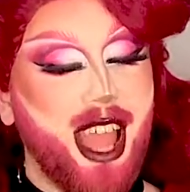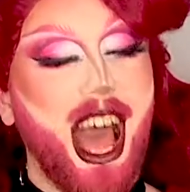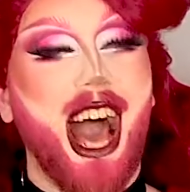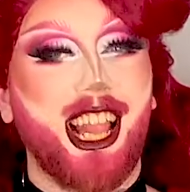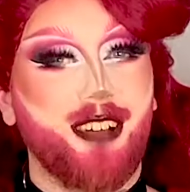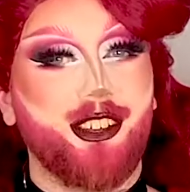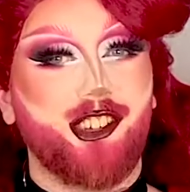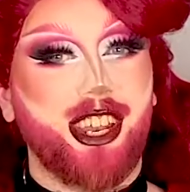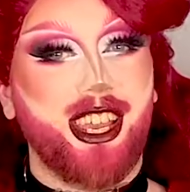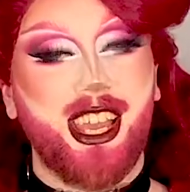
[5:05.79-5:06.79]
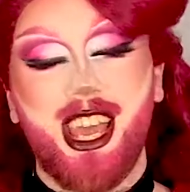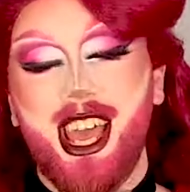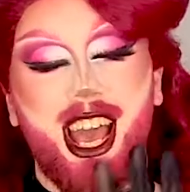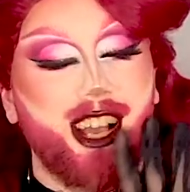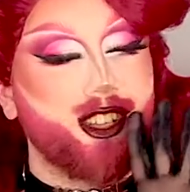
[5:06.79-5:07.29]
I love it, Ginny.
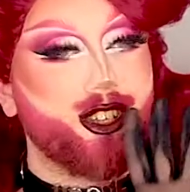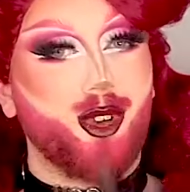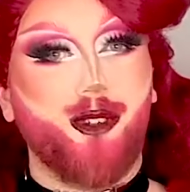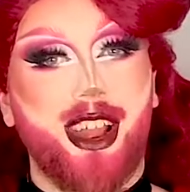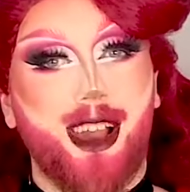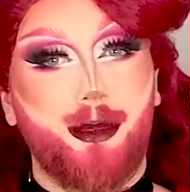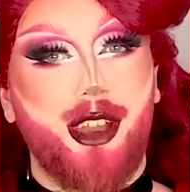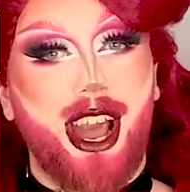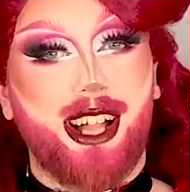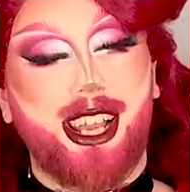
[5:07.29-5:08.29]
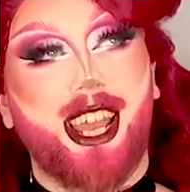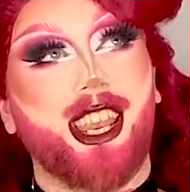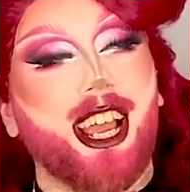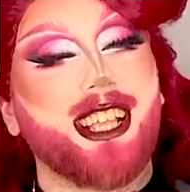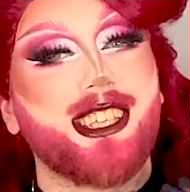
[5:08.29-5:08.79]
It's so right up your alley, and I
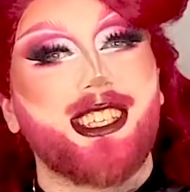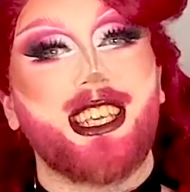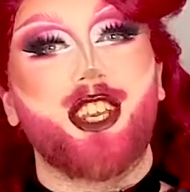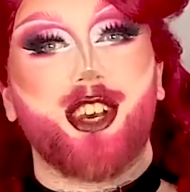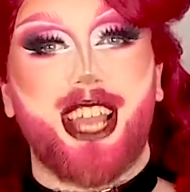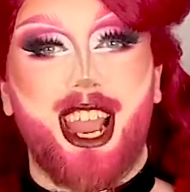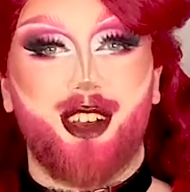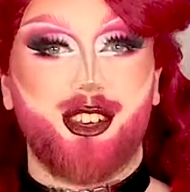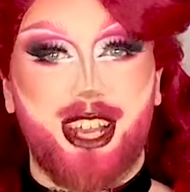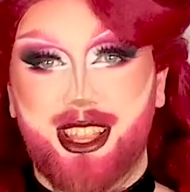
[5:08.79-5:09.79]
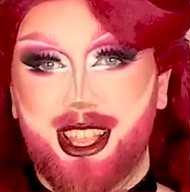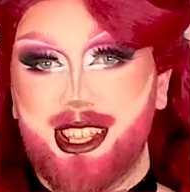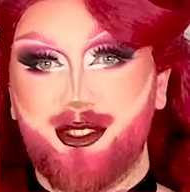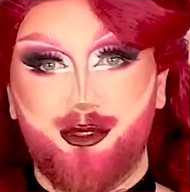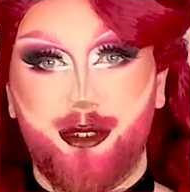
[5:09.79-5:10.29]
can see your character in
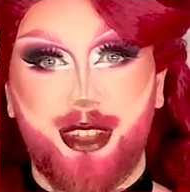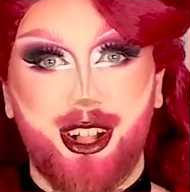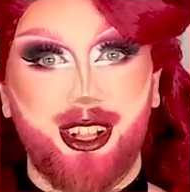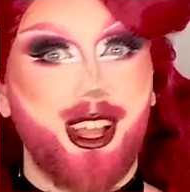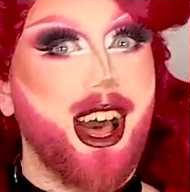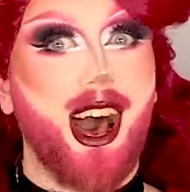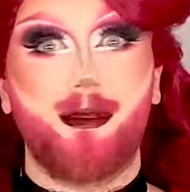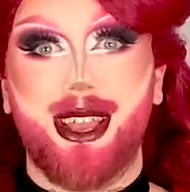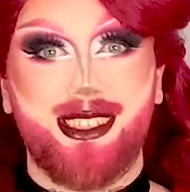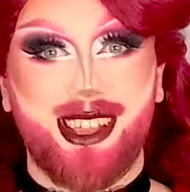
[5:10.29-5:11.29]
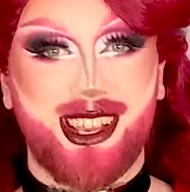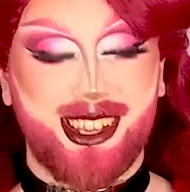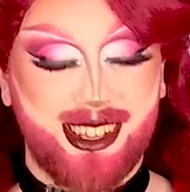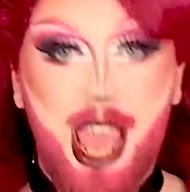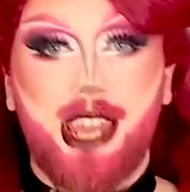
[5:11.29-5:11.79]
this reveal. Amazing.
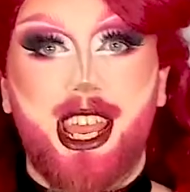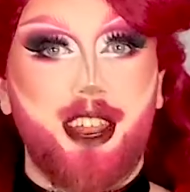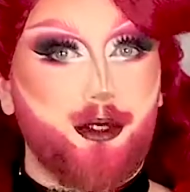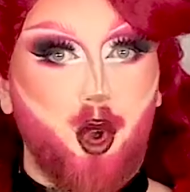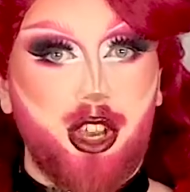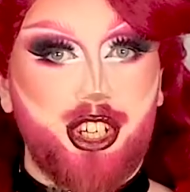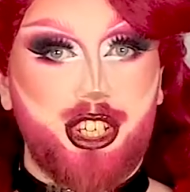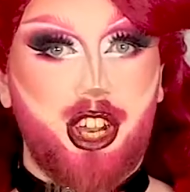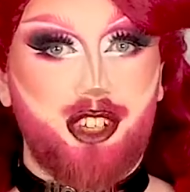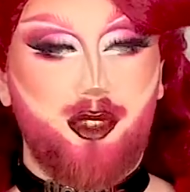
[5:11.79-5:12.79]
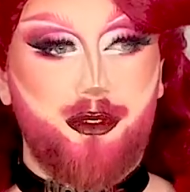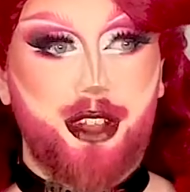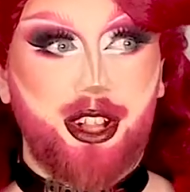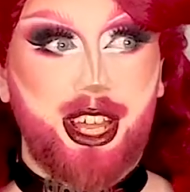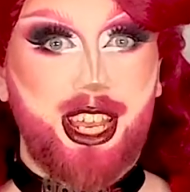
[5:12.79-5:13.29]
Then of course she starts to
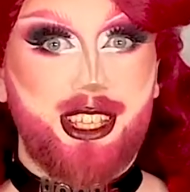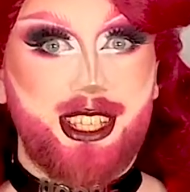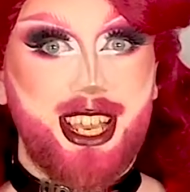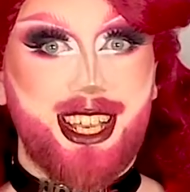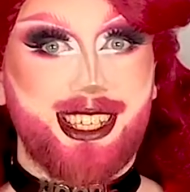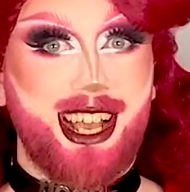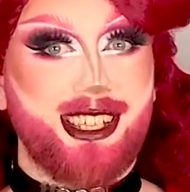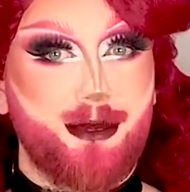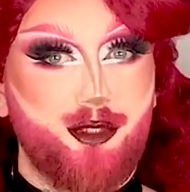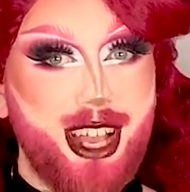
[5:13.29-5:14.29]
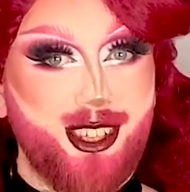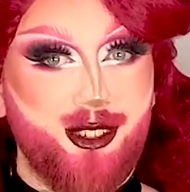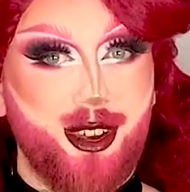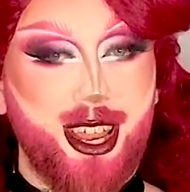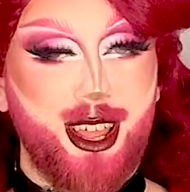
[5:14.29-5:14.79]
reveal and it's the exact same dress
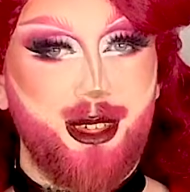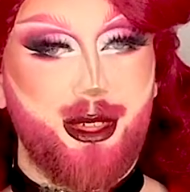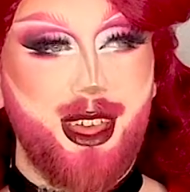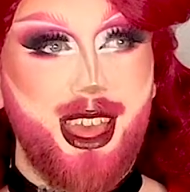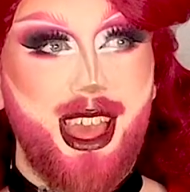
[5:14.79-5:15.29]
underneath.